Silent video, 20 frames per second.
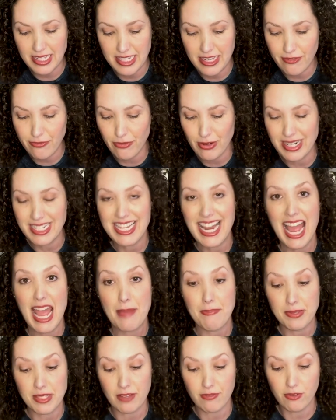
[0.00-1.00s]
different
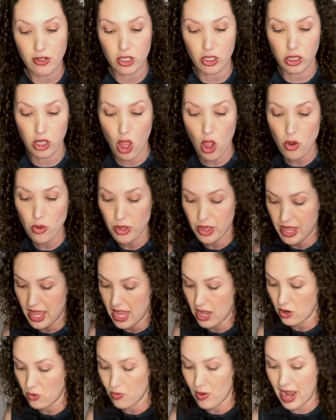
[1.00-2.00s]
types of
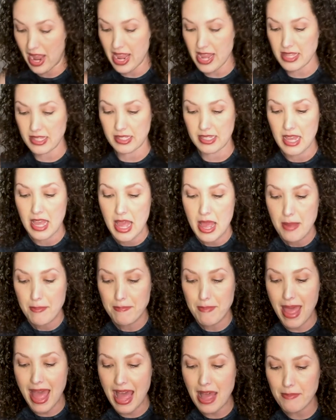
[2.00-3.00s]
clothing, right?
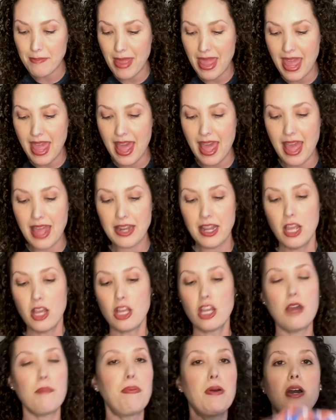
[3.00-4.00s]
Matman
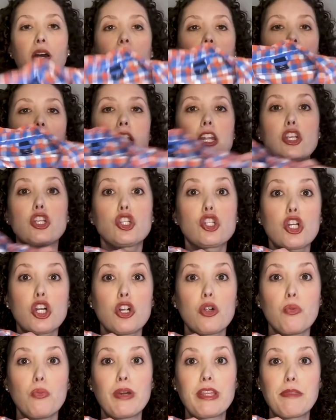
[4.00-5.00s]
could put on a
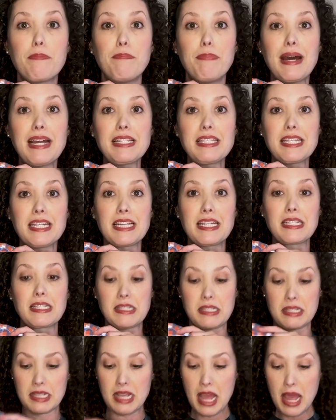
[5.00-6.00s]
shirt with
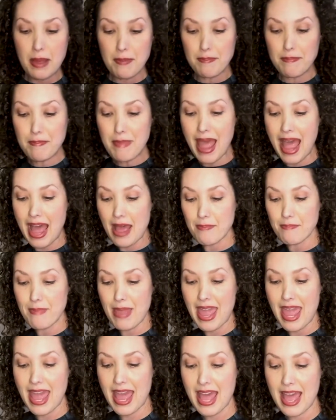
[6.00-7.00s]
buttons.
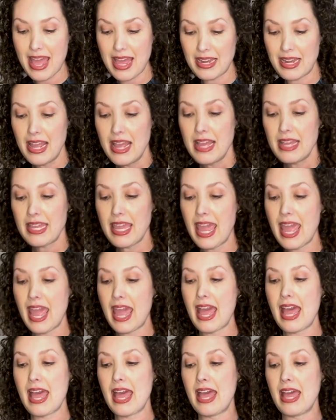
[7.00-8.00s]
Matman
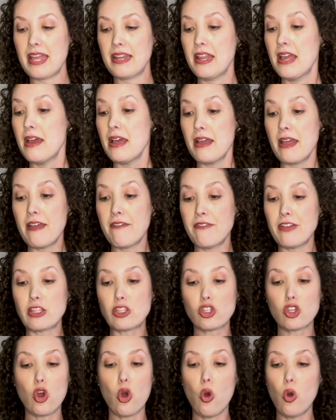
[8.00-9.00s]
can, if it's
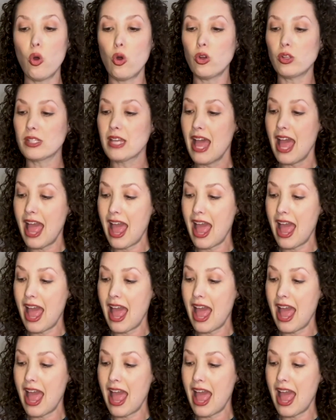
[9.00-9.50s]
cold,